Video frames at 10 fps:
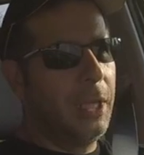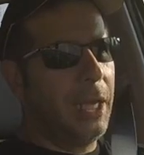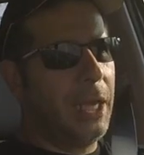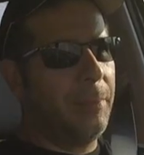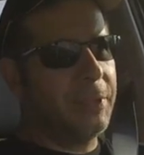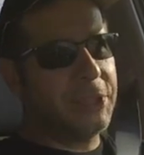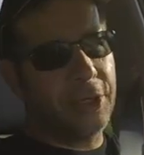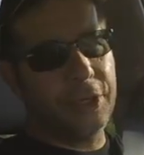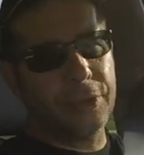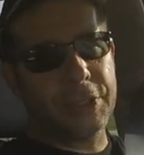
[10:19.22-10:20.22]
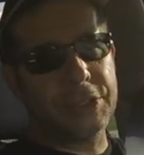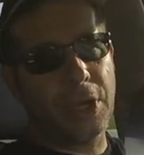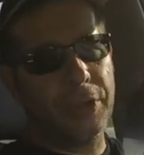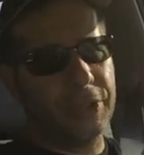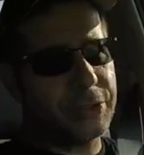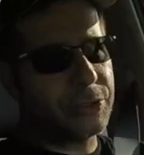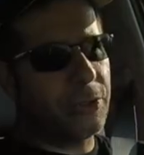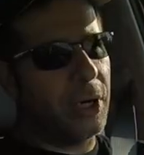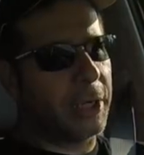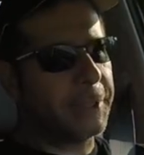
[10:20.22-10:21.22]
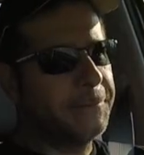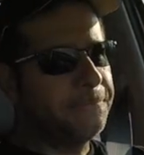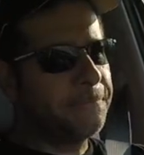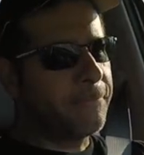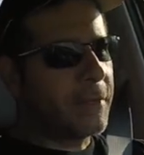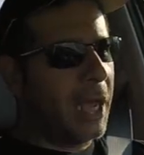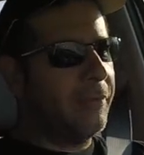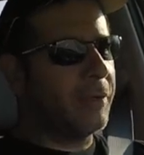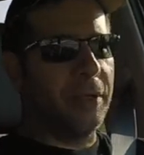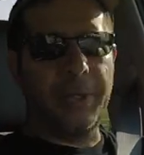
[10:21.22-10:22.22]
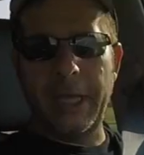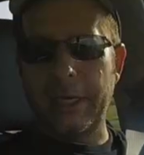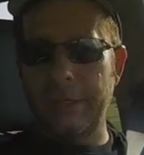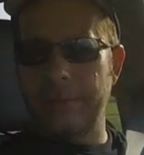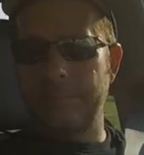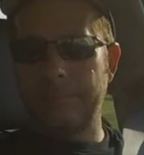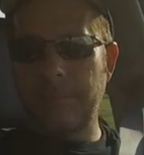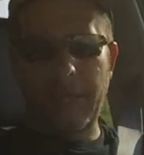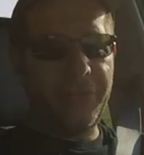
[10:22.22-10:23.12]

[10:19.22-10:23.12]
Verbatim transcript: uh, material that's on this truck. I've eliminated, I